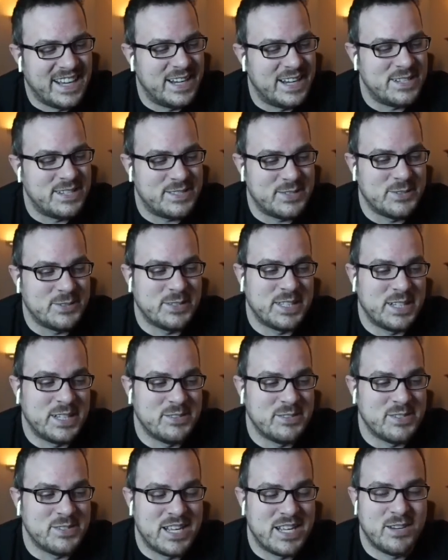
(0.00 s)
I certainly
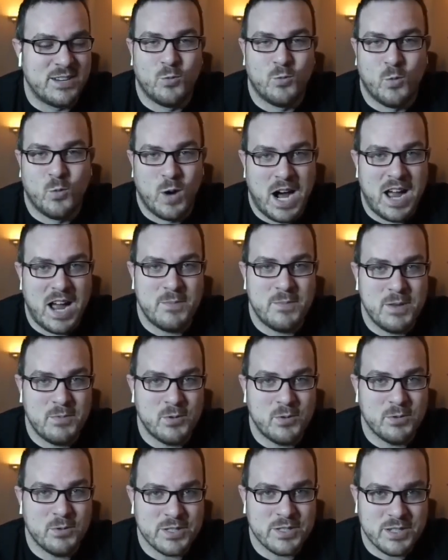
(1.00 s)
understand why
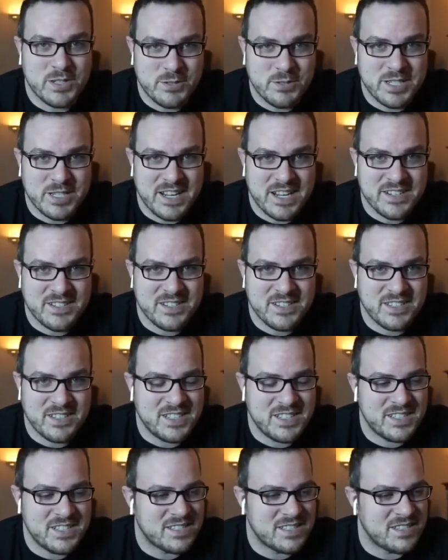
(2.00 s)
people were so attached to
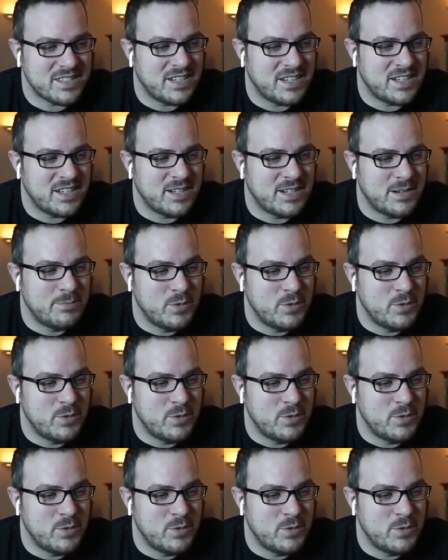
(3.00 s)
these uh,